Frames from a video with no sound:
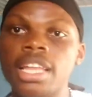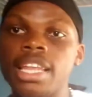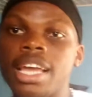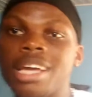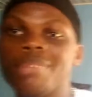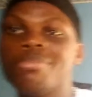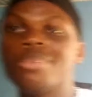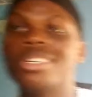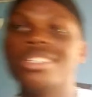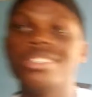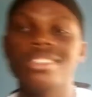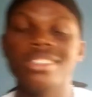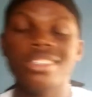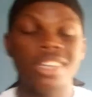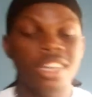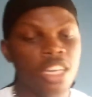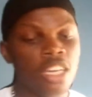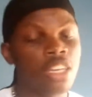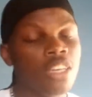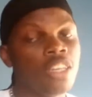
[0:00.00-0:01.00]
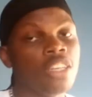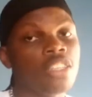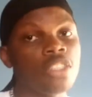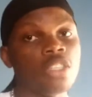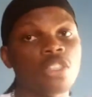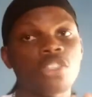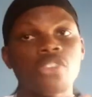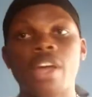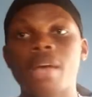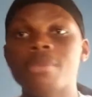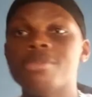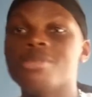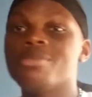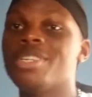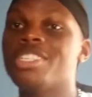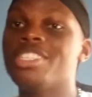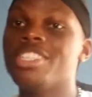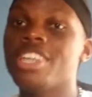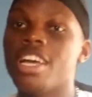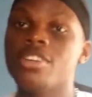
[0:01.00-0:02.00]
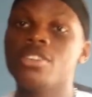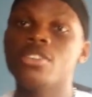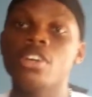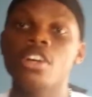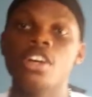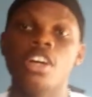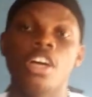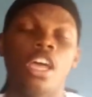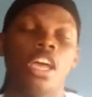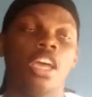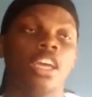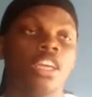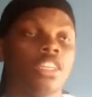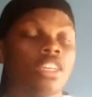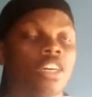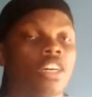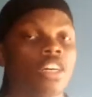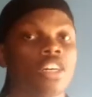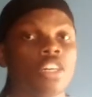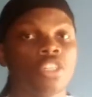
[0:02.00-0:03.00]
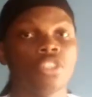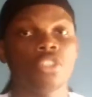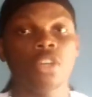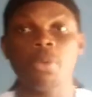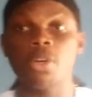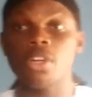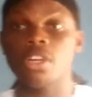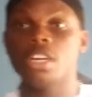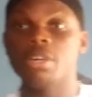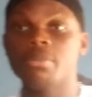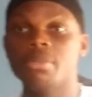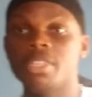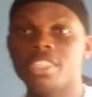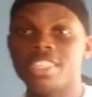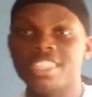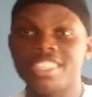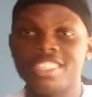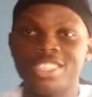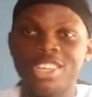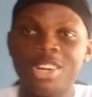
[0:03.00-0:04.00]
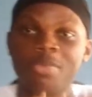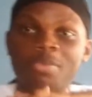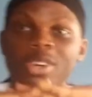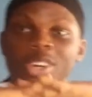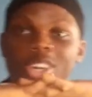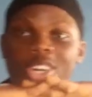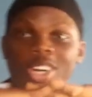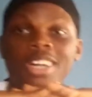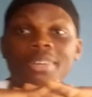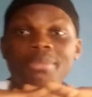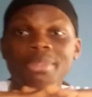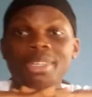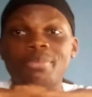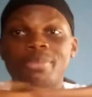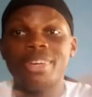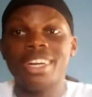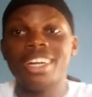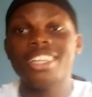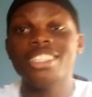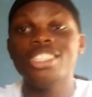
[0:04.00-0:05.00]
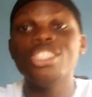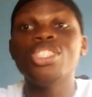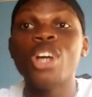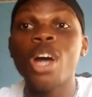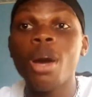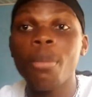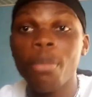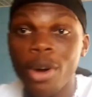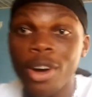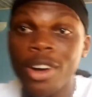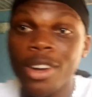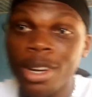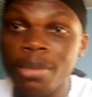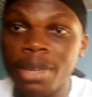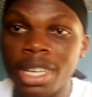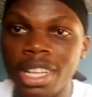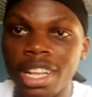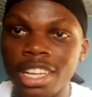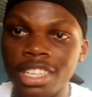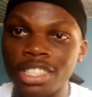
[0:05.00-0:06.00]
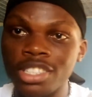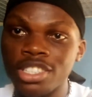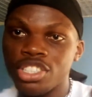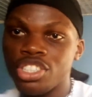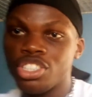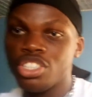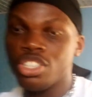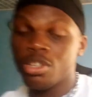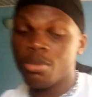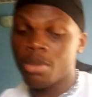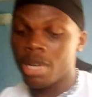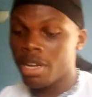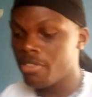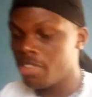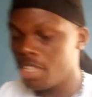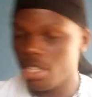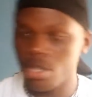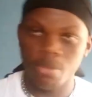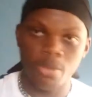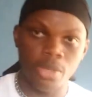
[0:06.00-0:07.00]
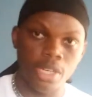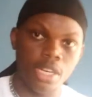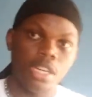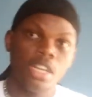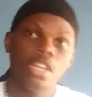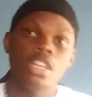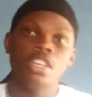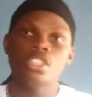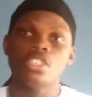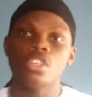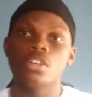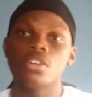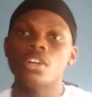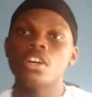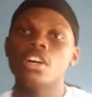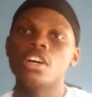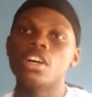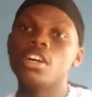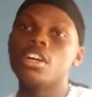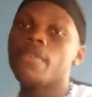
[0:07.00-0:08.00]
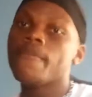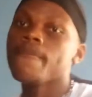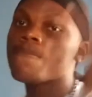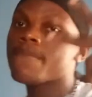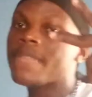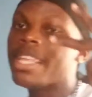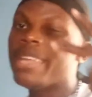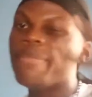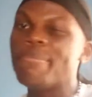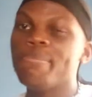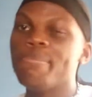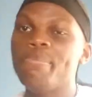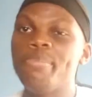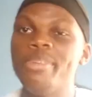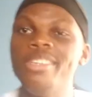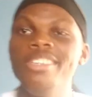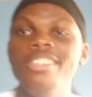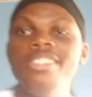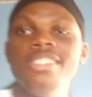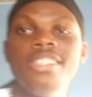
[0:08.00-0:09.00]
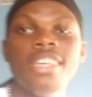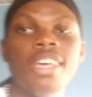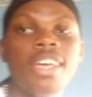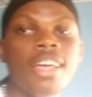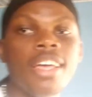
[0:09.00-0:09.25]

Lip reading: like button, subscribe to my channel, and drop a comment, bruh. Drop a comment and share my video, bruh. So peace.